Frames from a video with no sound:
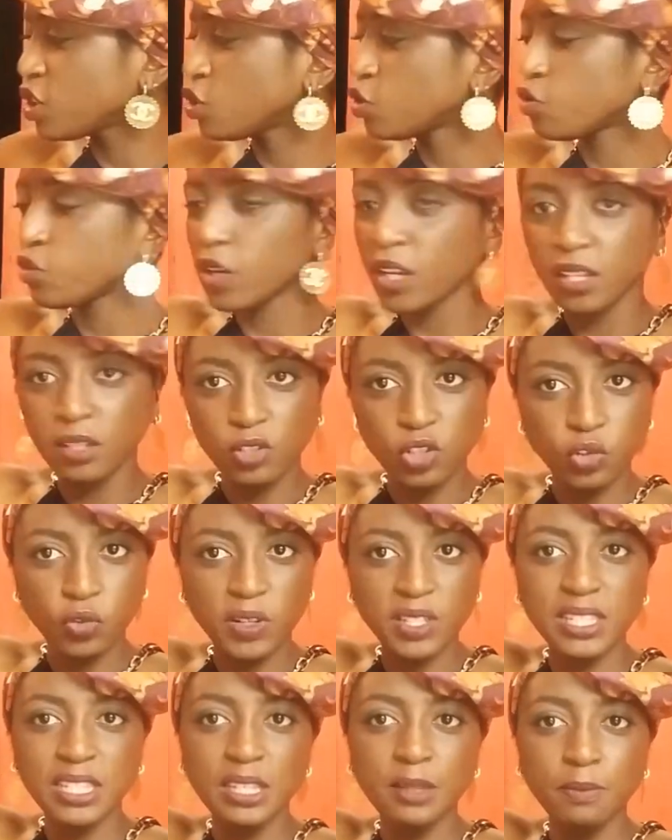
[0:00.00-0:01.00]
this
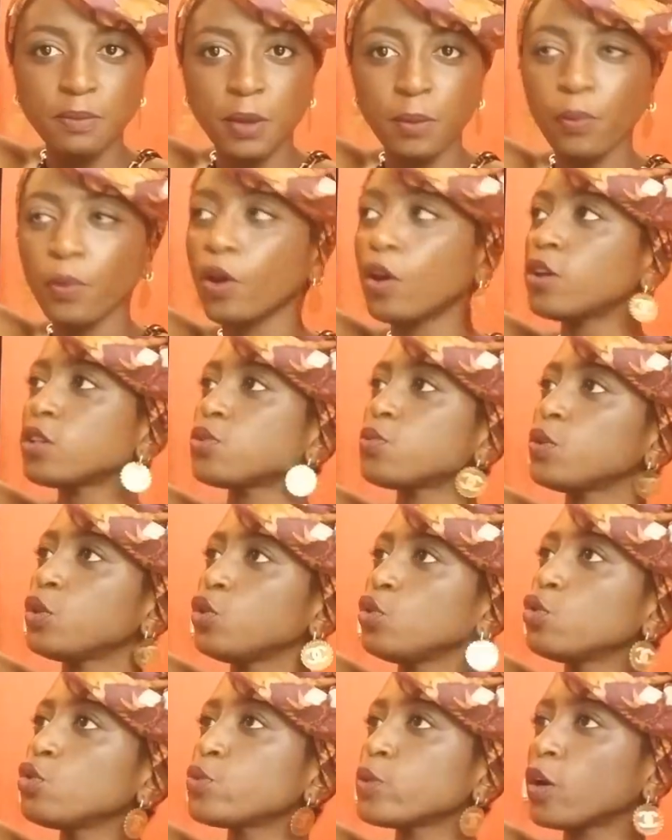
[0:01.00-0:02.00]
tracing papers
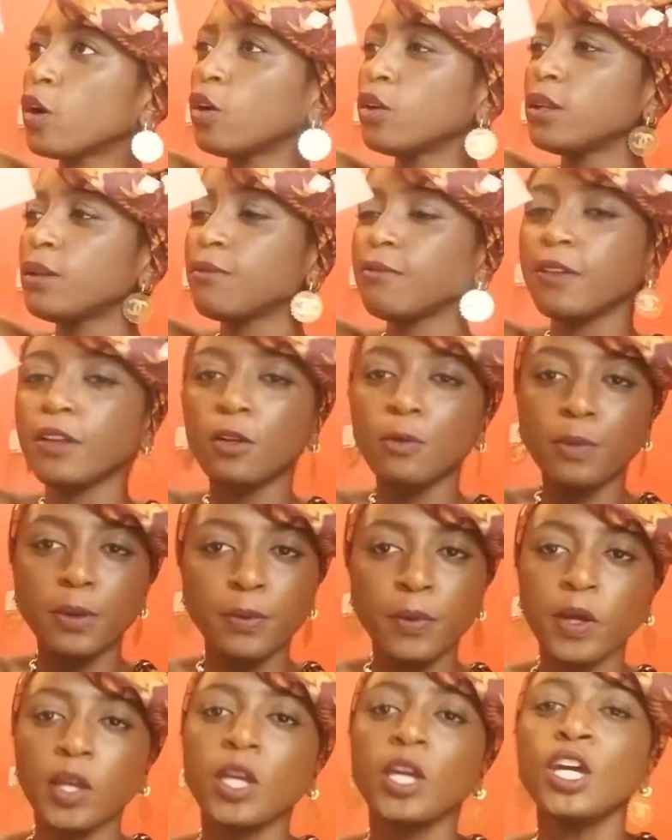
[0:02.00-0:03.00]
we call them vellum
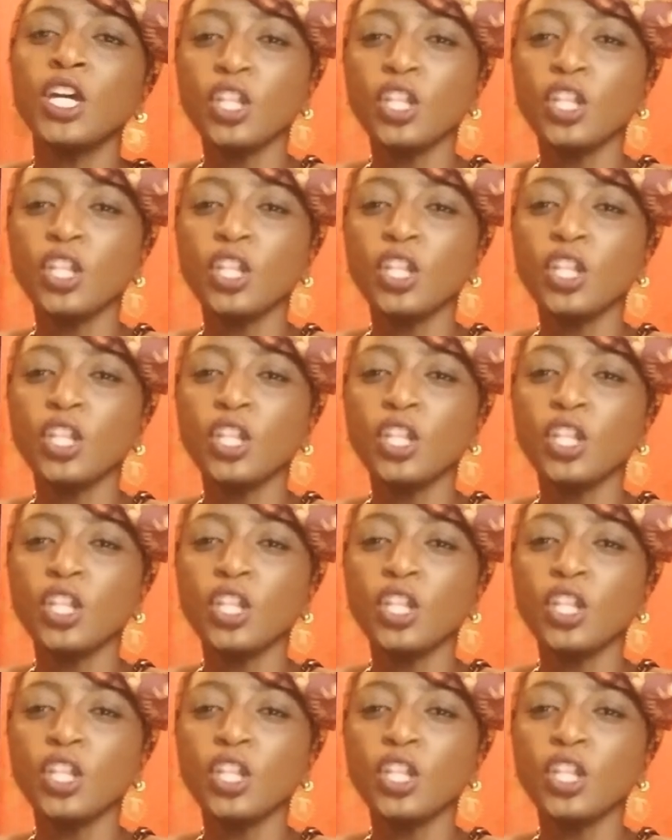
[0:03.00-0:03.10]
paper.